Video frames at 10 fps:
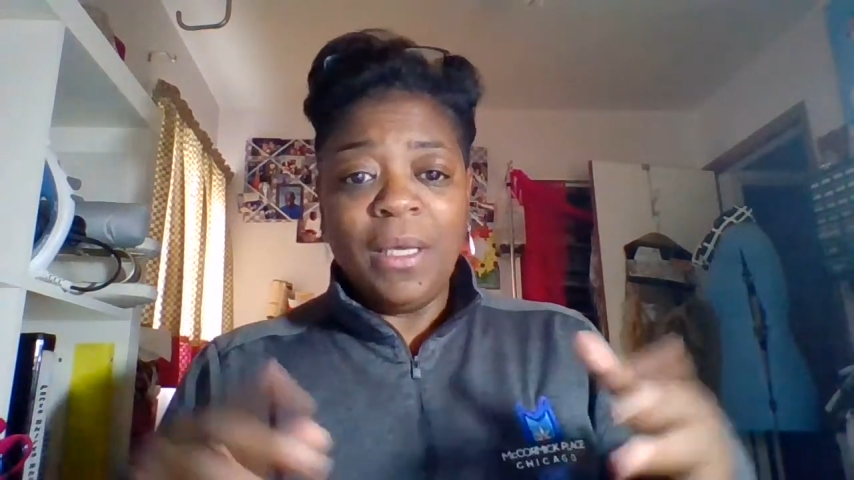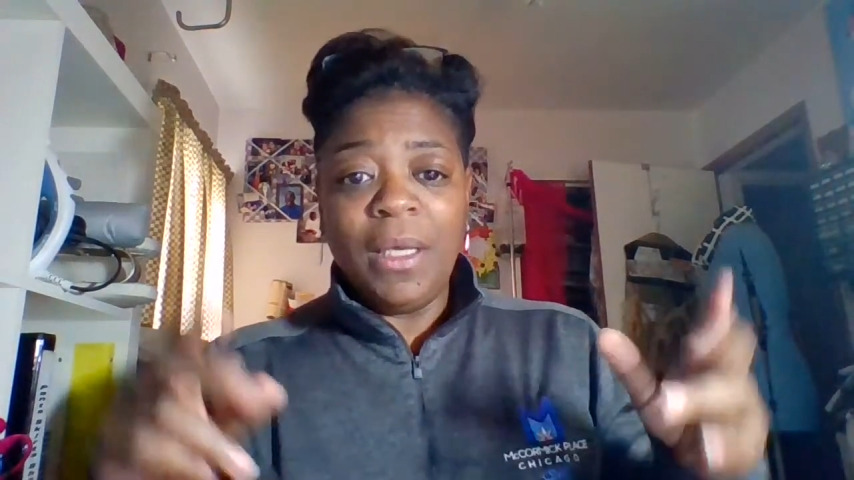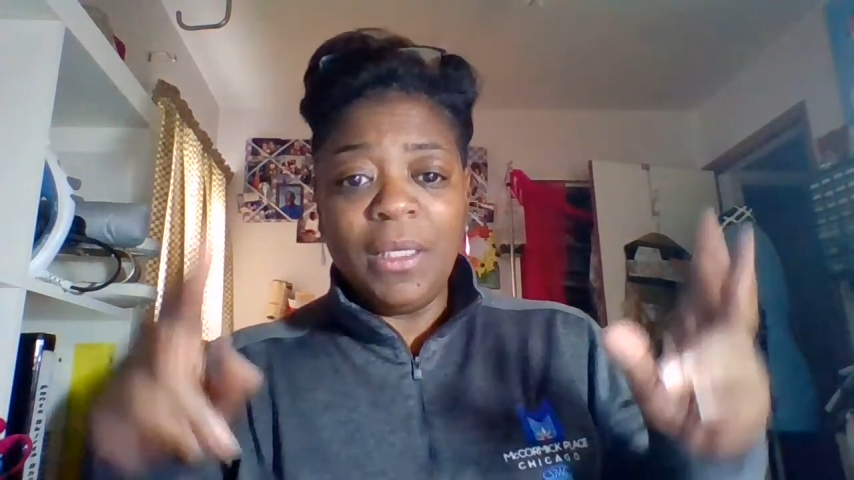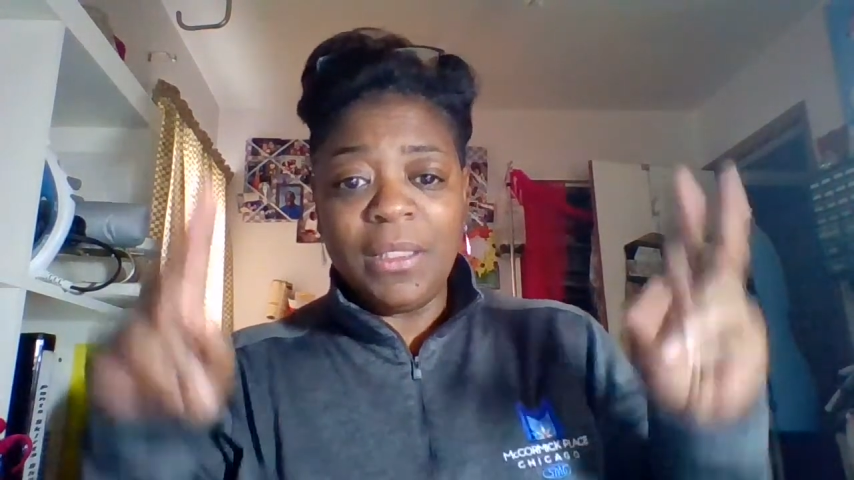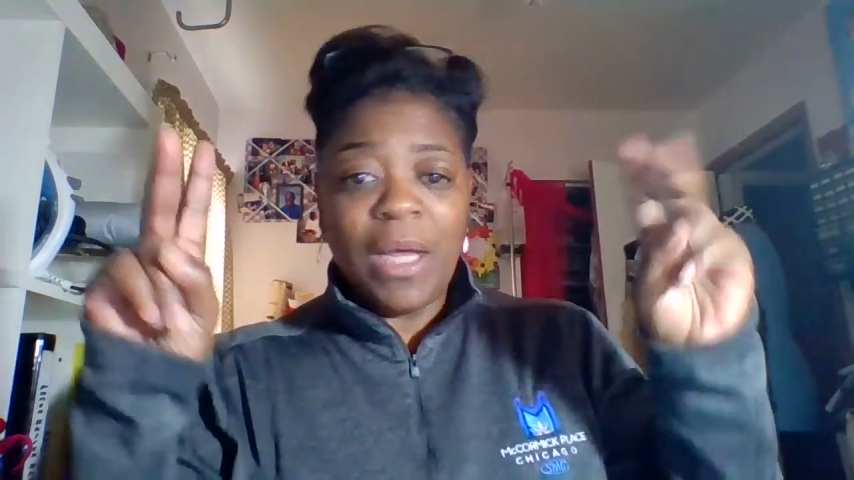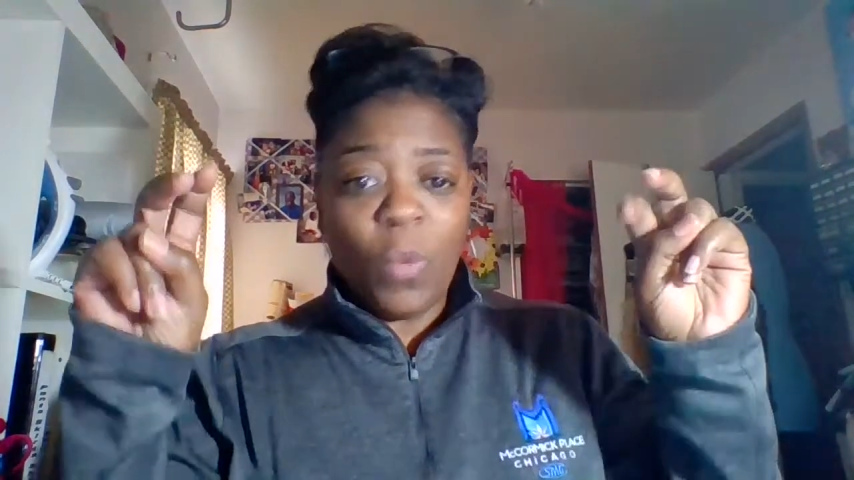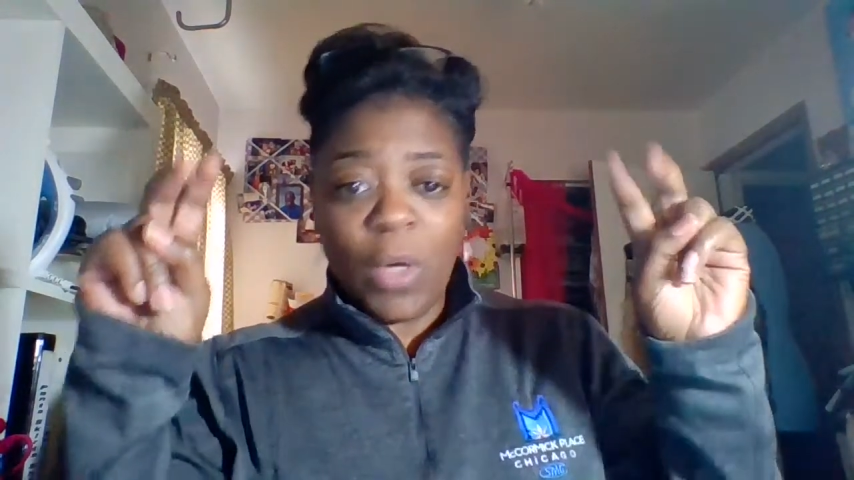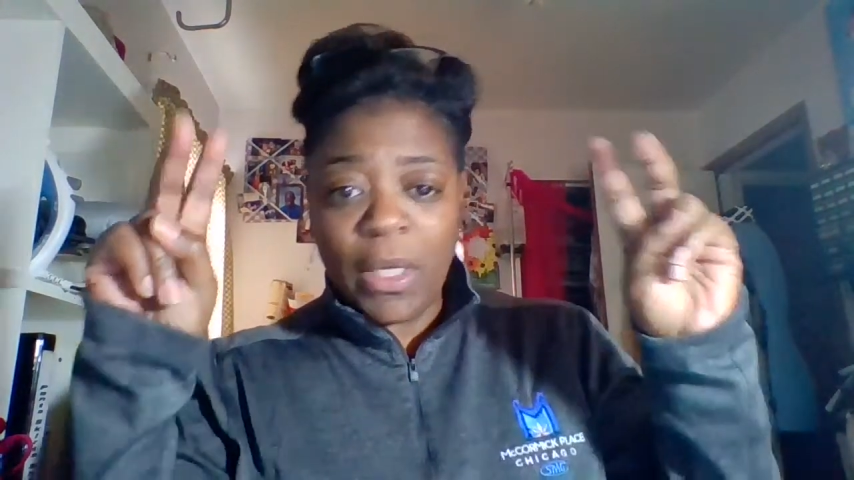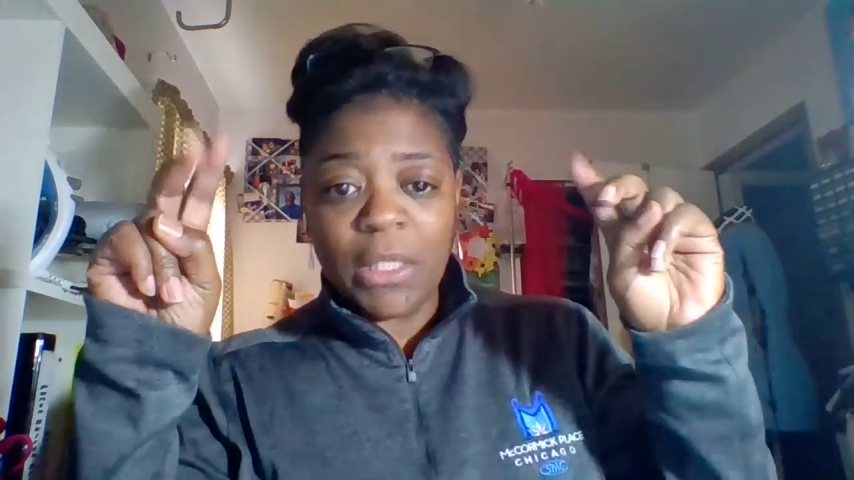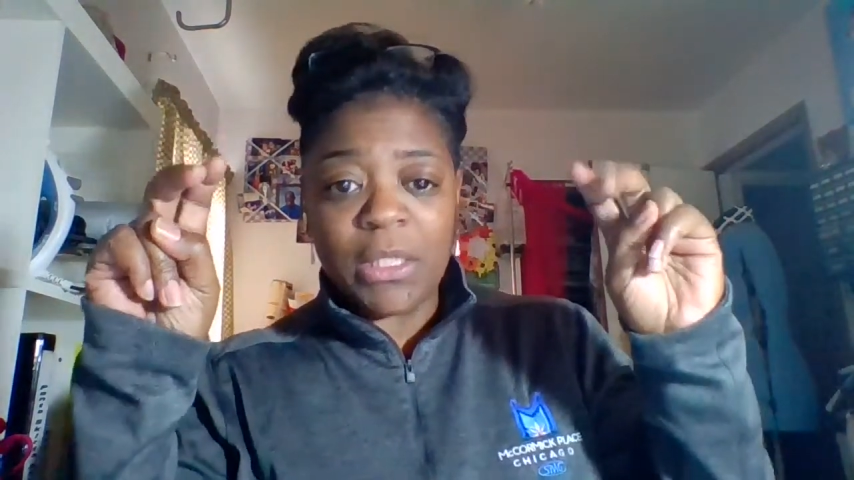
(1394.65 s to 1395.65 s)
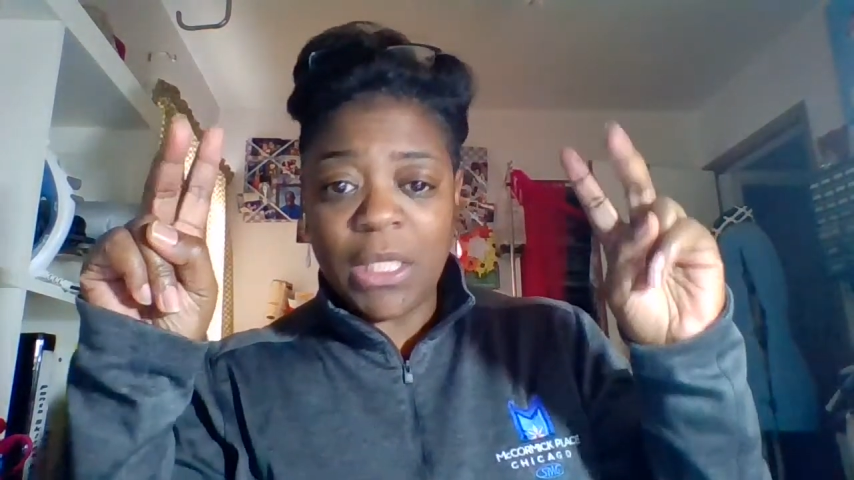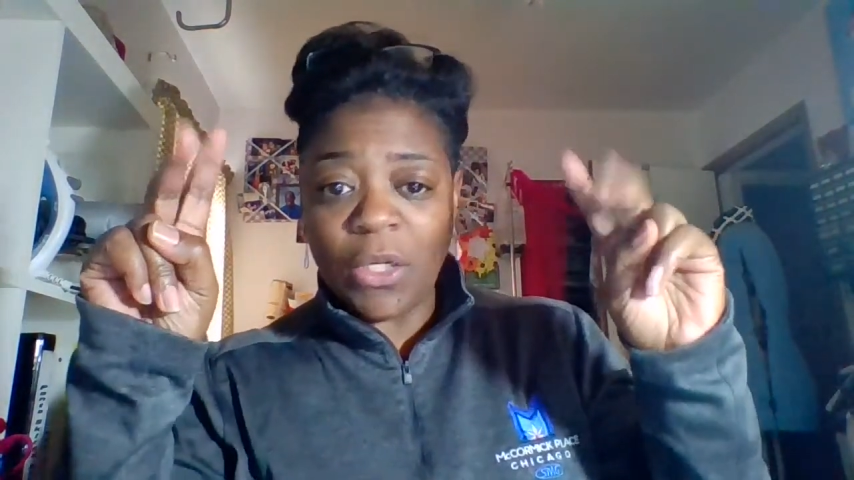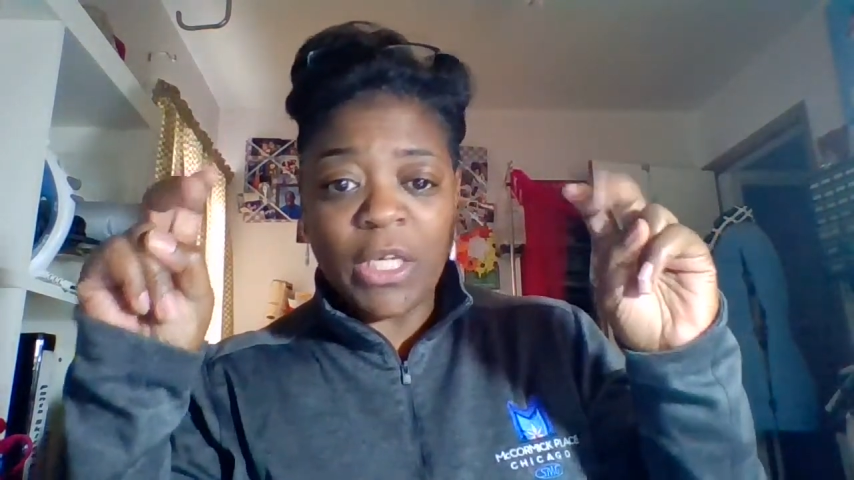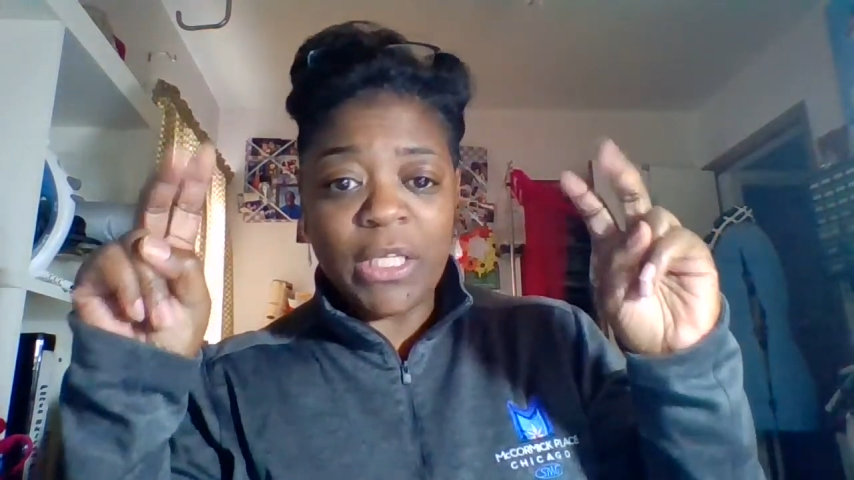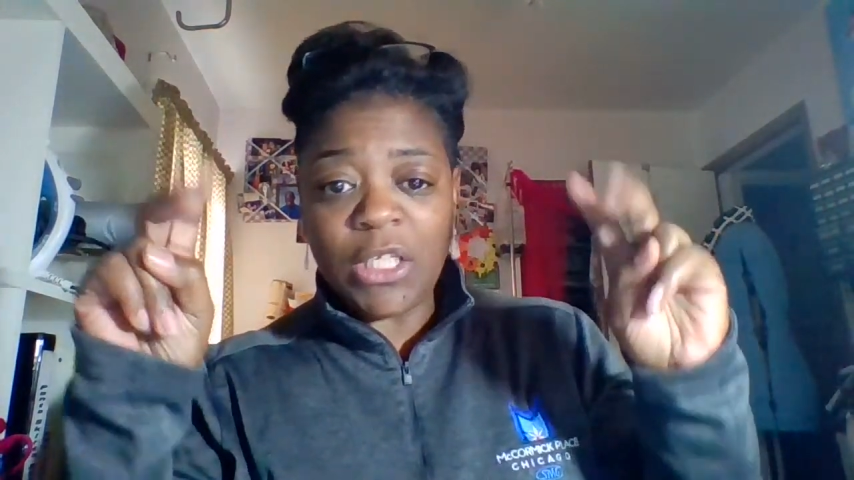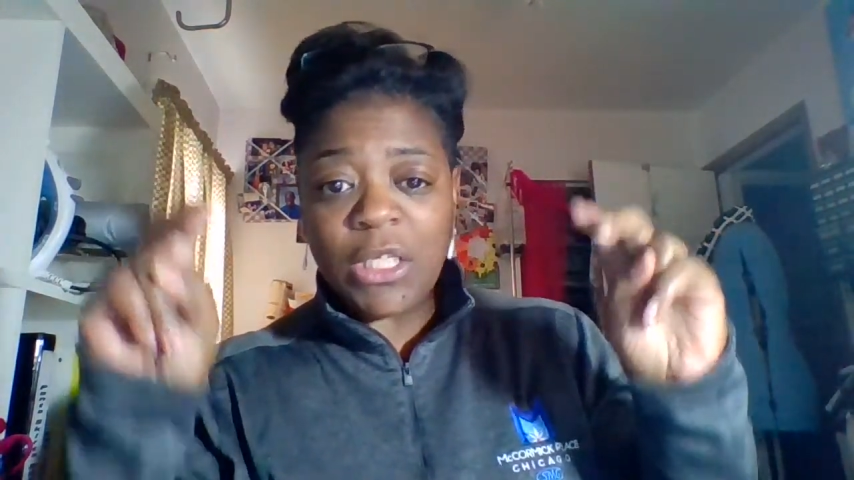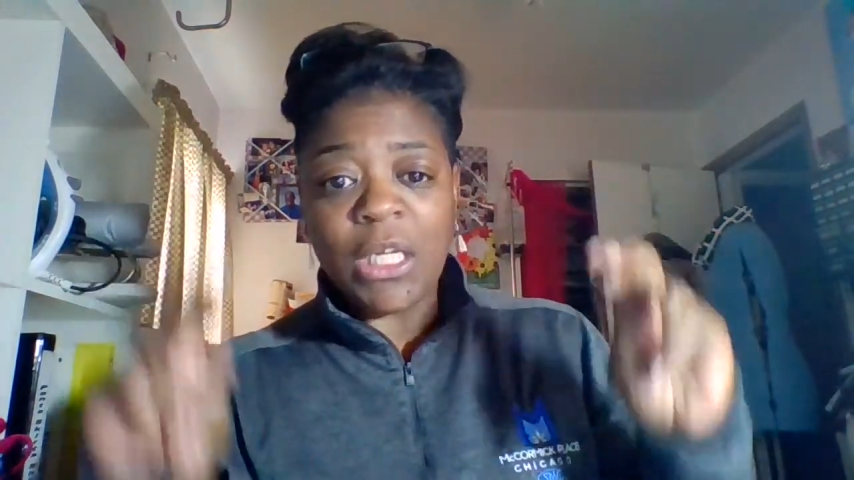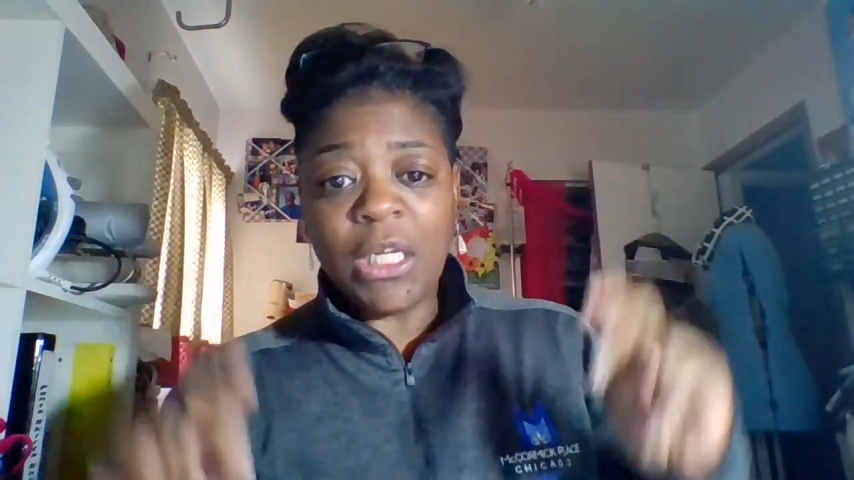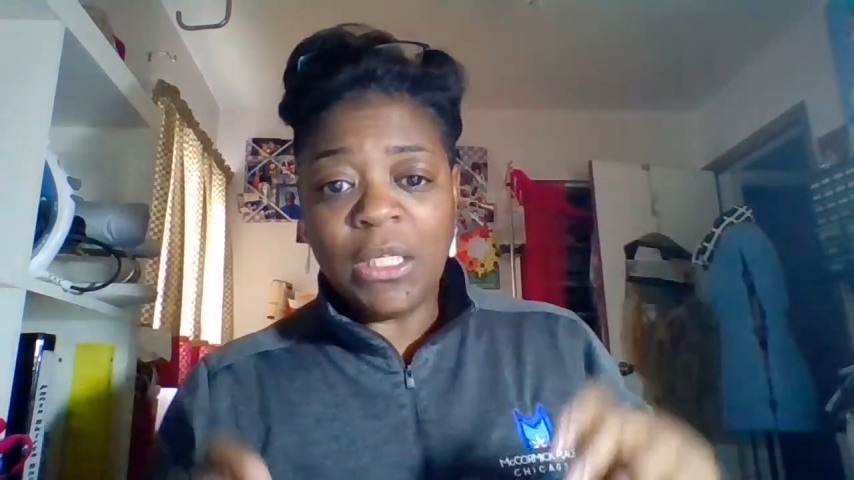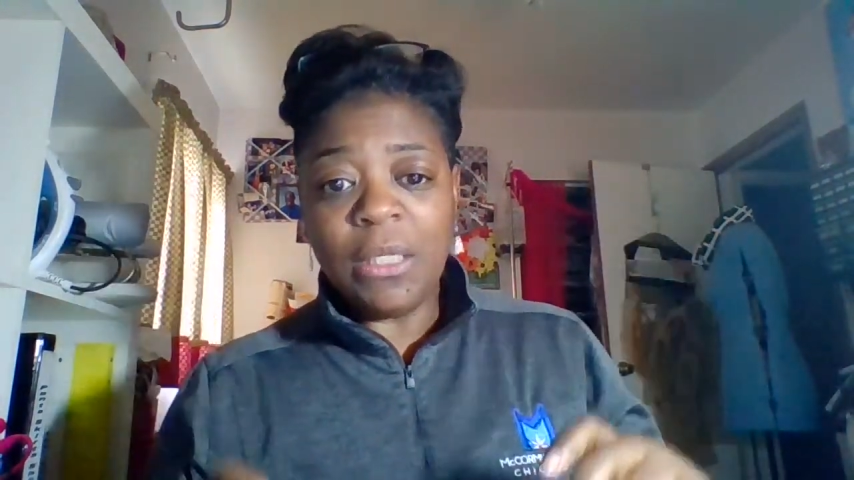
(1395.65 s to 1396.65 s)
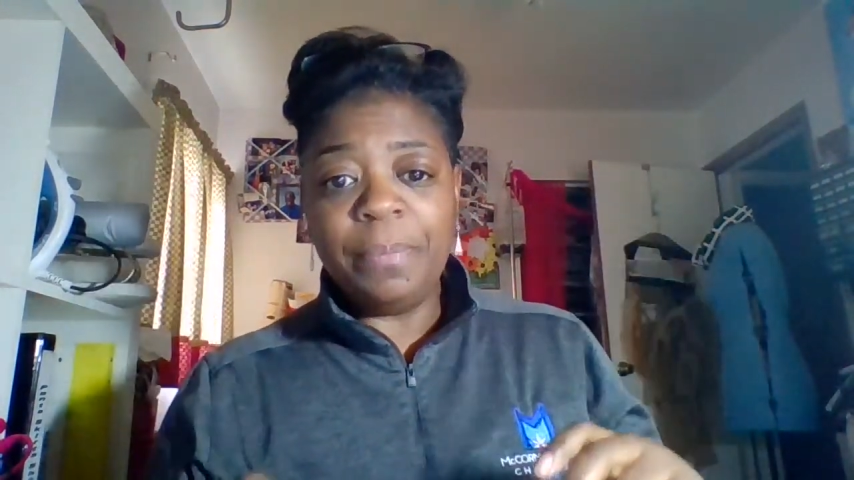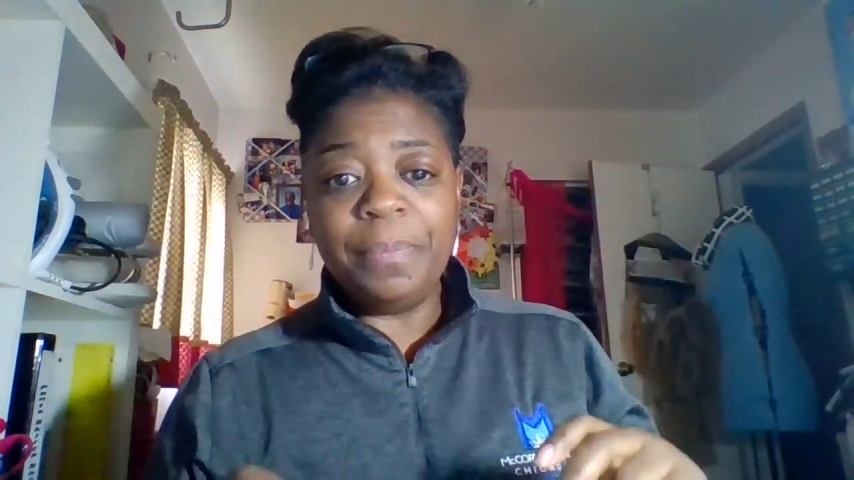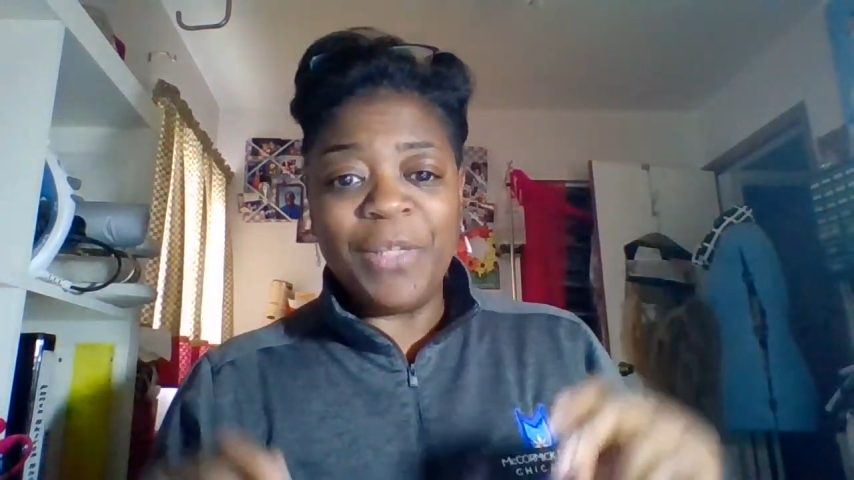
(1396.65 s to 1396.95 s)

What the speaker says: it's not one that's going to get to the club.